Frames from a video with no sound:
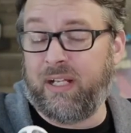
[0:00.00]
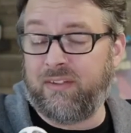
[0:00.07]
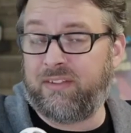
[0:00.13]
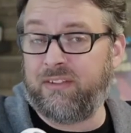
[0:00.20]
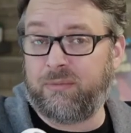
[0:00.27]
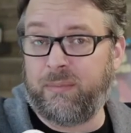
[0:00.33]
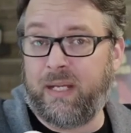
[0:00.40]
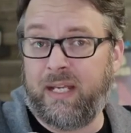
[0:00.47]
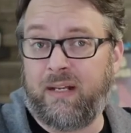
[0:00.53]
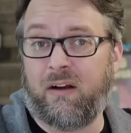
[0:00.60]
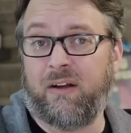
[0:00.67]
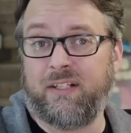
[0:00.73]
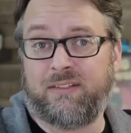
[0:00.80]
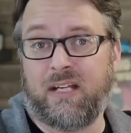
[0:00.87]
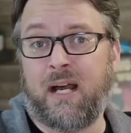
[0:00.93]
else has made
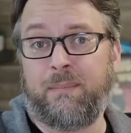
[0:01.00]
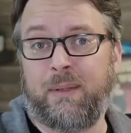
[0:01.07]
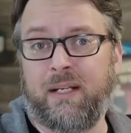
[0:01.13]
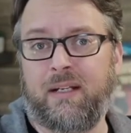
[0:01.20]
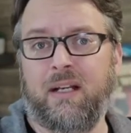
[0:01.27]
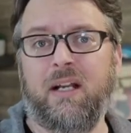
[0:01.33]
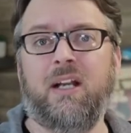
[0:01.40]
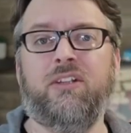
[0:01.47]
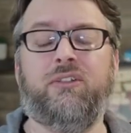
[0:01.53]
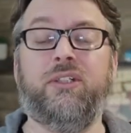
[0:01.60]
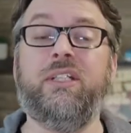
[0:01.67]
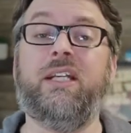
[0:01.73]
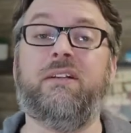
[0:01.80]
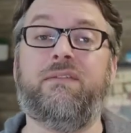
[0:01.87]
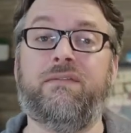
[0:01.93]
on a topic so
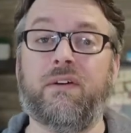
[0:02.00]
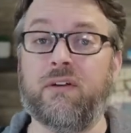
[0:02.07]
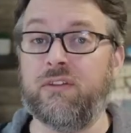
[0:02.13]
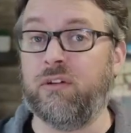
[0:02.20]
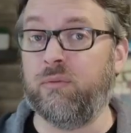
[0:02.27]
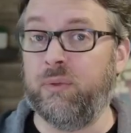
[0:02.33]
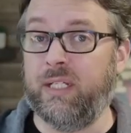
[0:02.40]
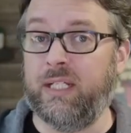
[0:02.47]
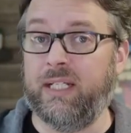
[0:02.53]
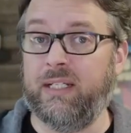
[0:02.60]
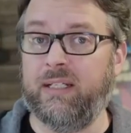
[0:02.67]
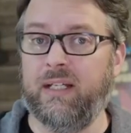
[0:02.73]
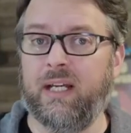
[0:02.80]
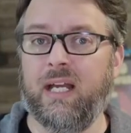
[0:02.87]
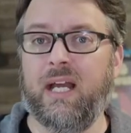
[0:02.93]
you can get further reading.